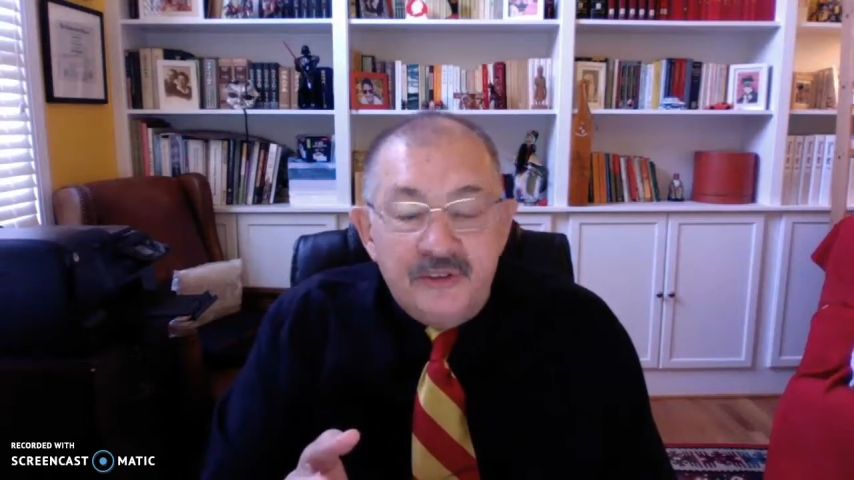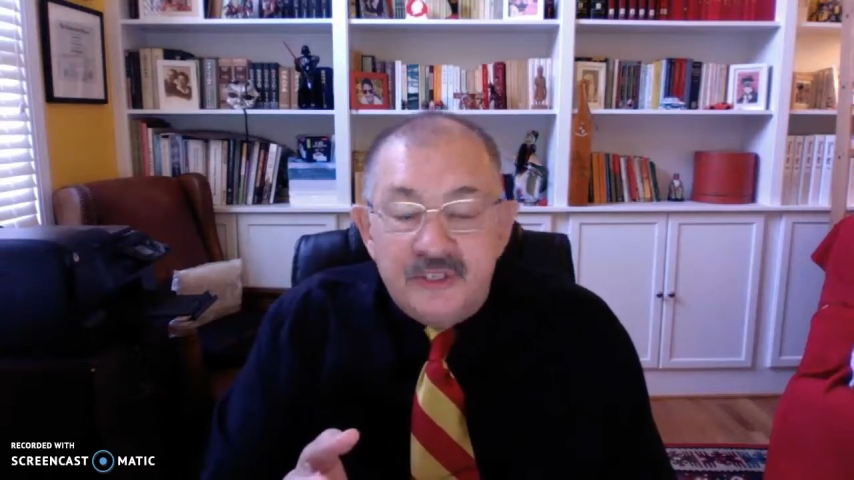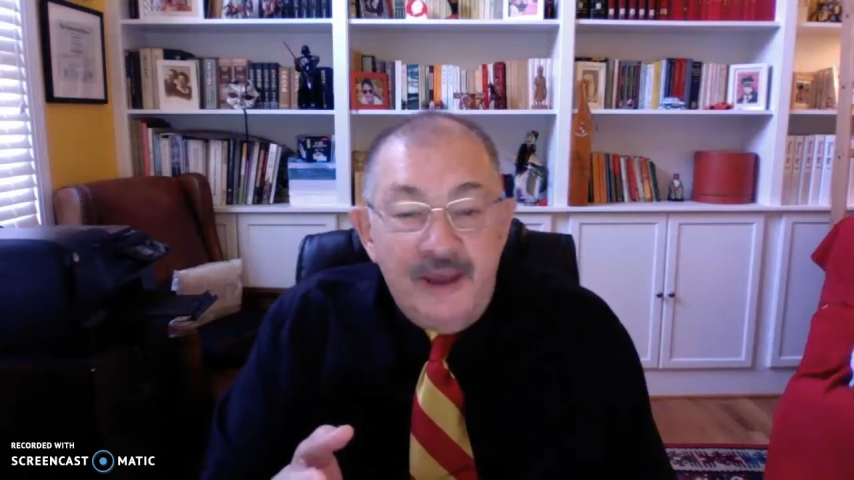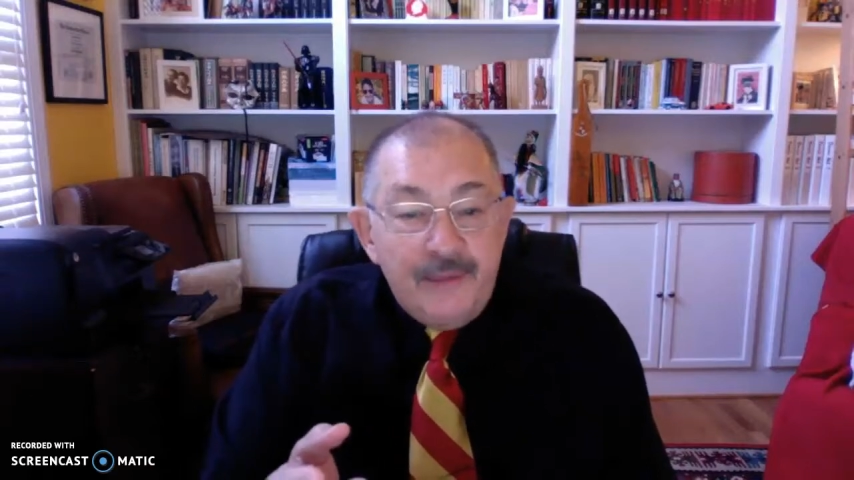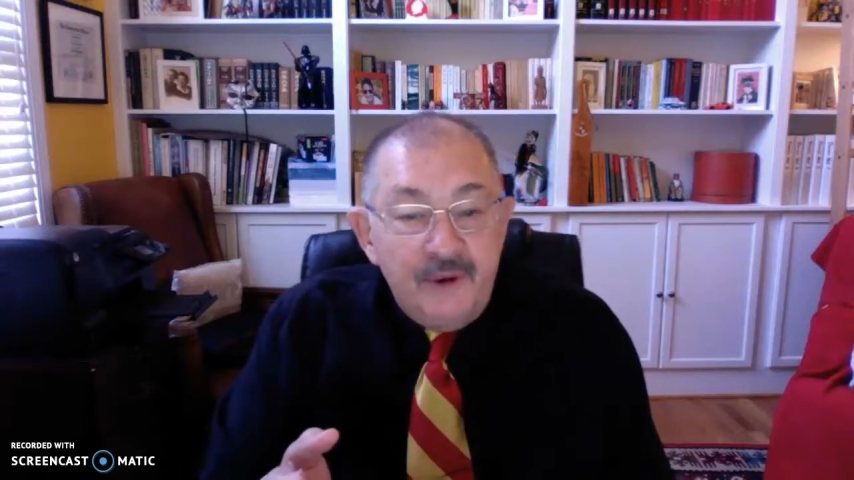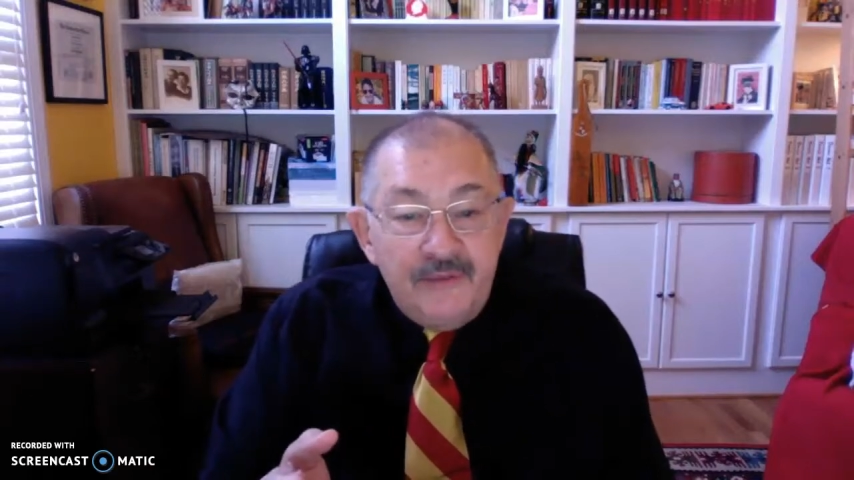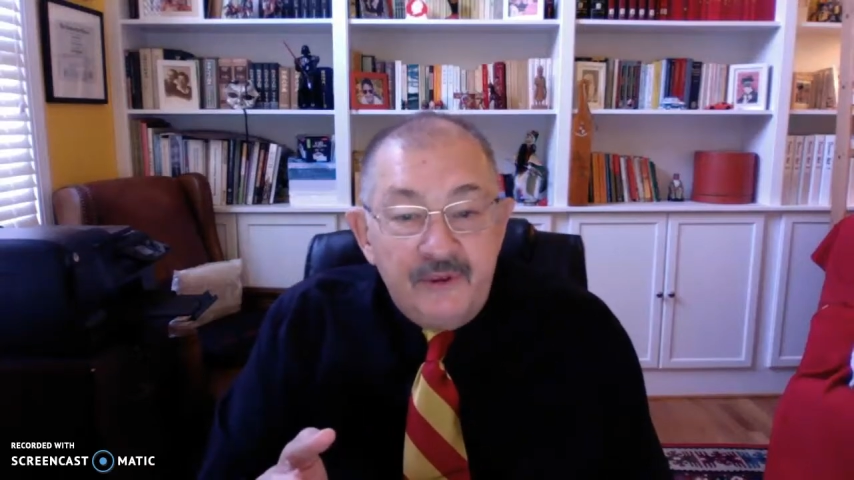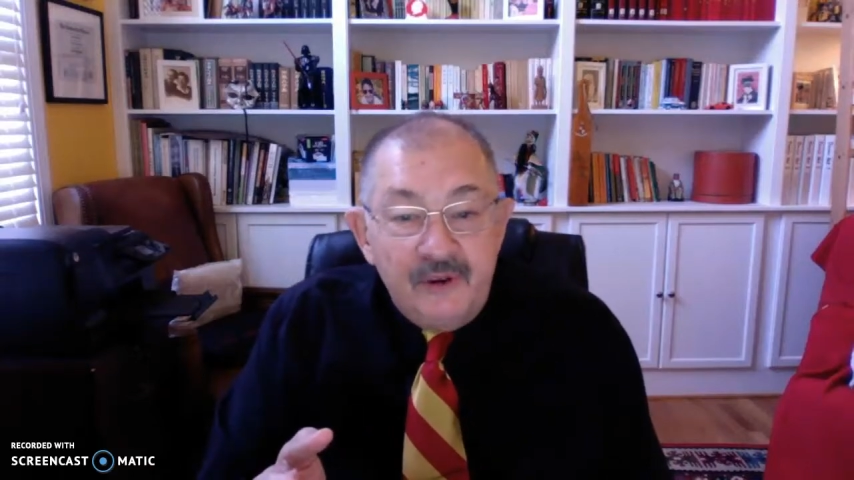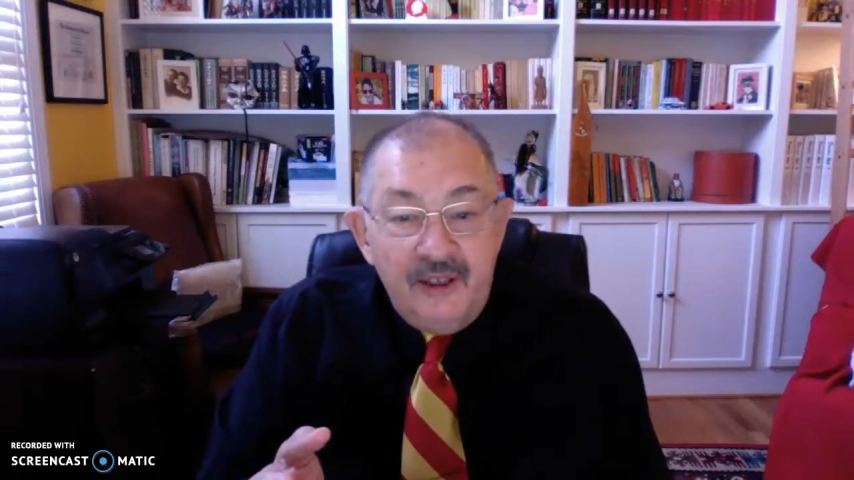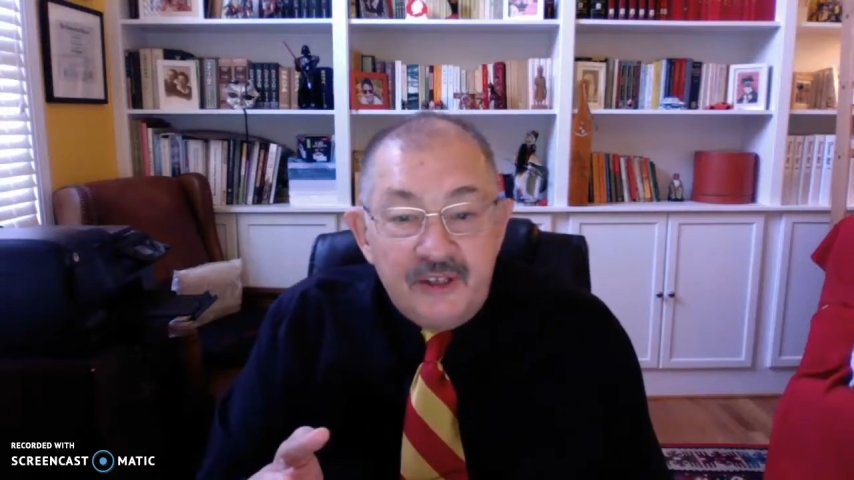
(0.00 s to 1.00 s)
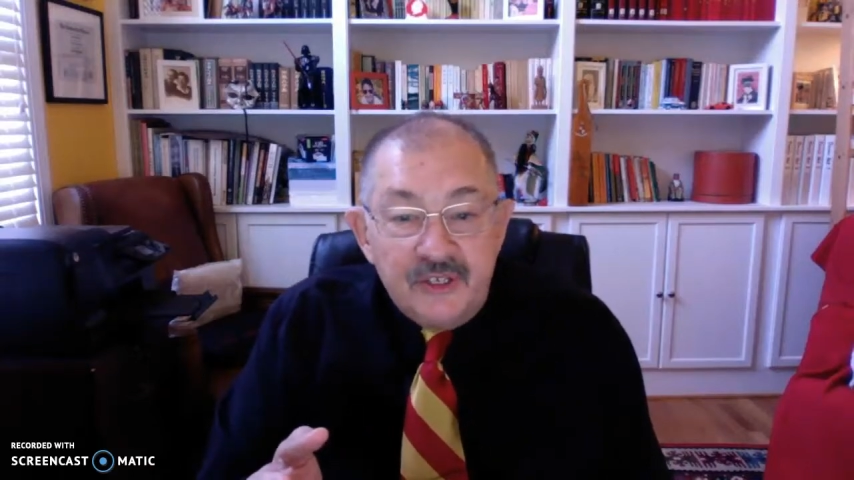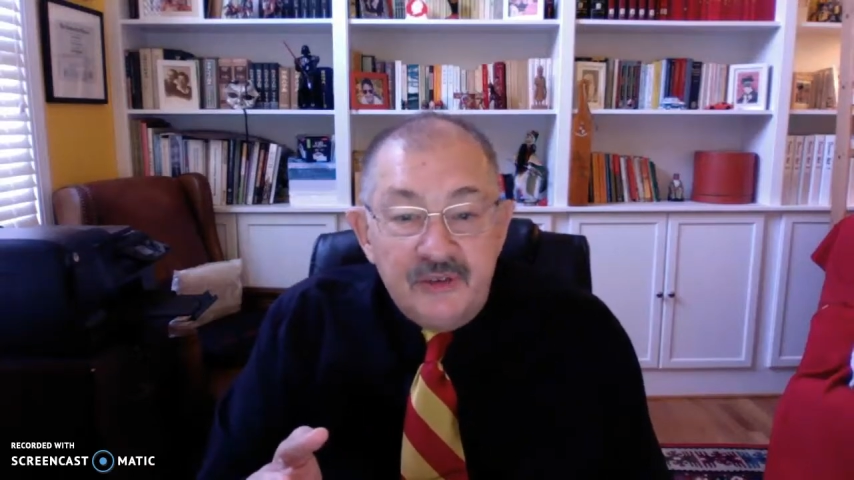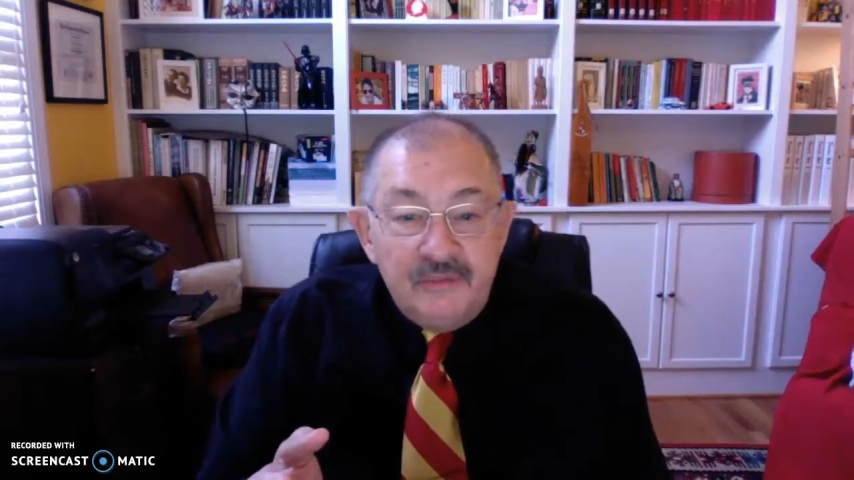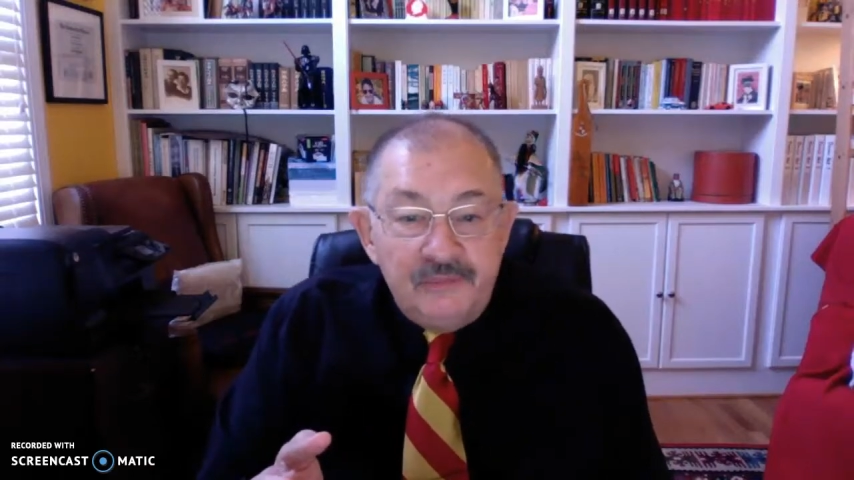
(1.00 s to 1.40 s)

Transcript: the chapter after election.